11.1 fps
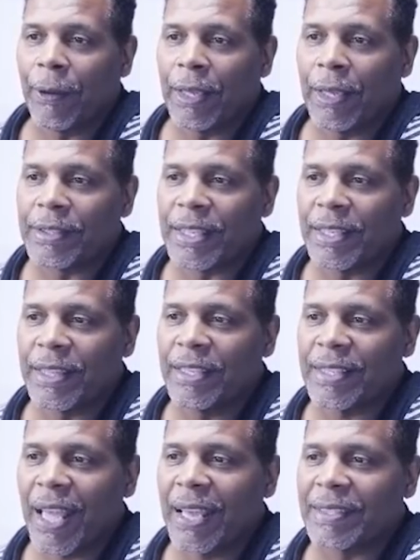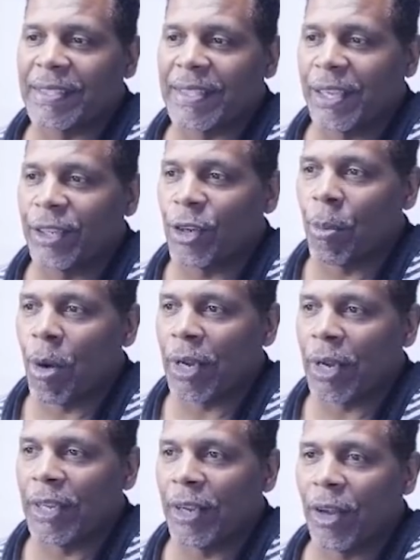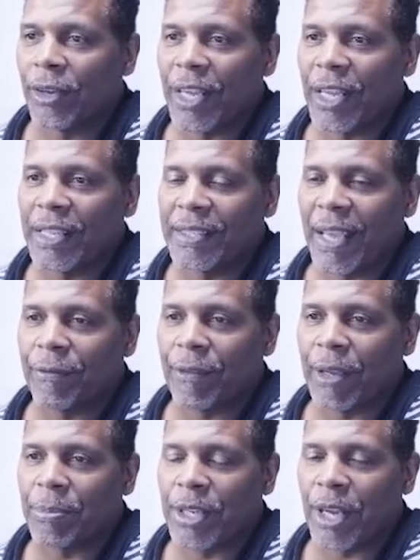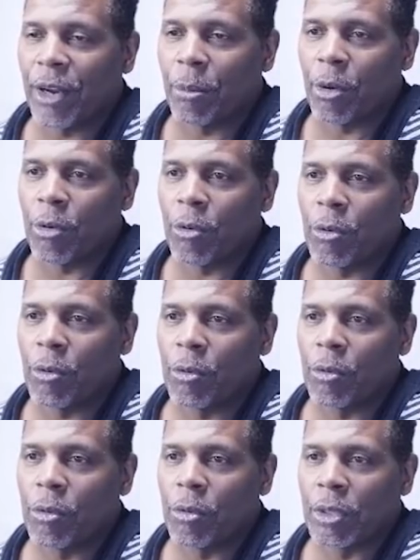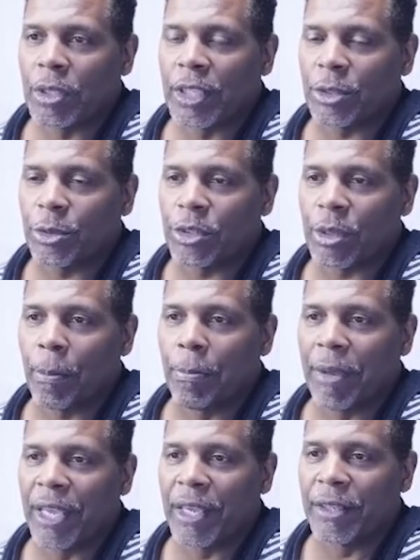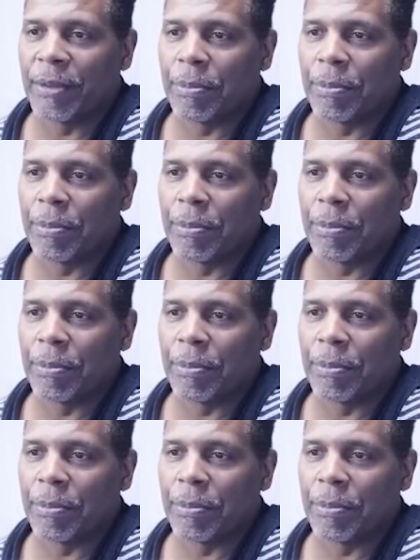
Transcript: And see, these signs, the end of the market here on daily time frame, terrible. This was a big